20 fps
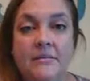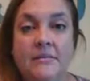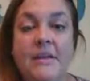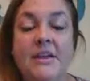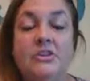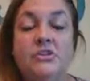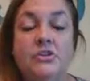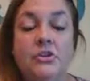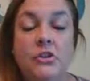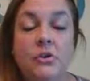
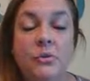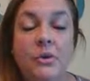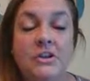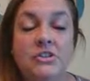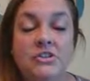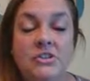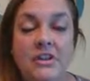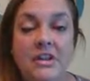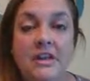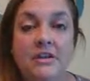Make sure you
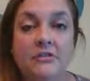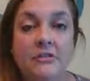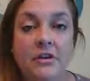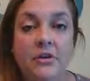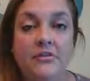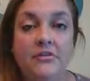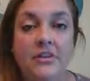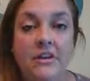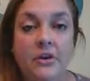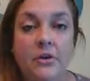watch the Get
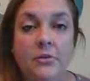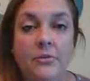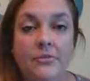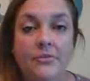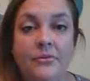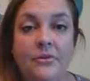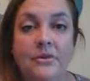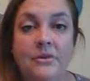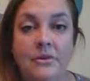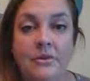Real video
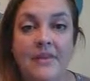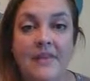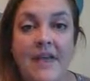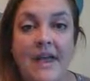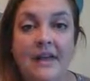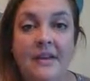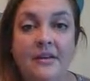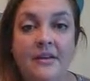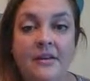before doing that.